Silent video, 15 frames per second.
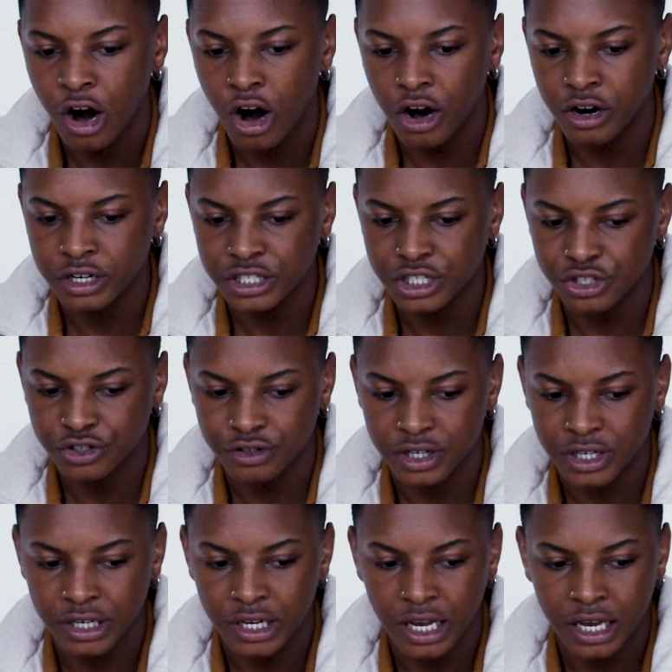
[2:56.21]

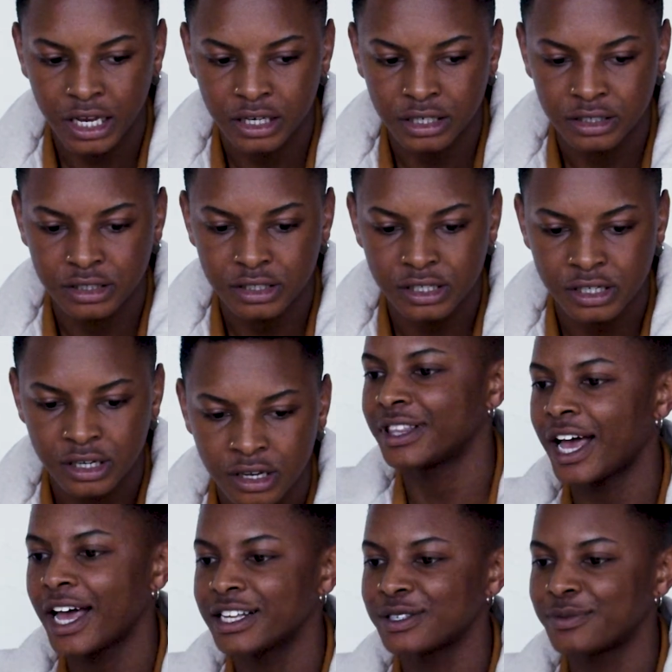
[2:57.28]
artistry, and
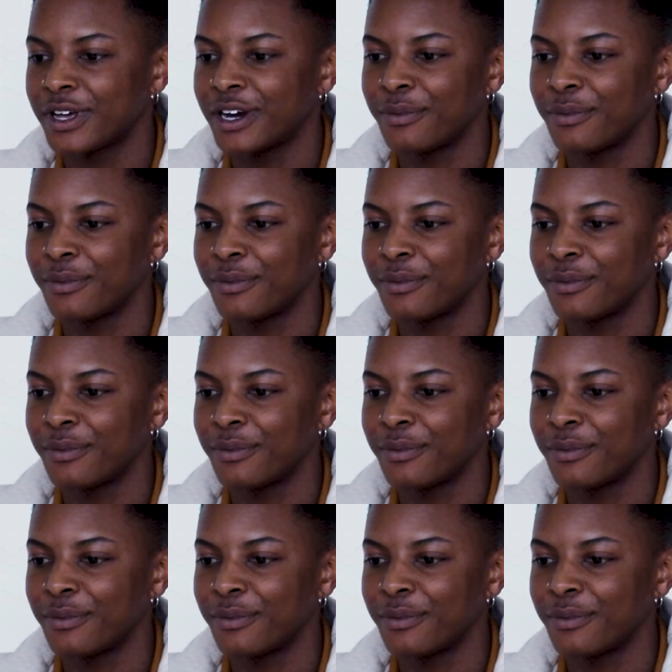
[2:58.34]
that has been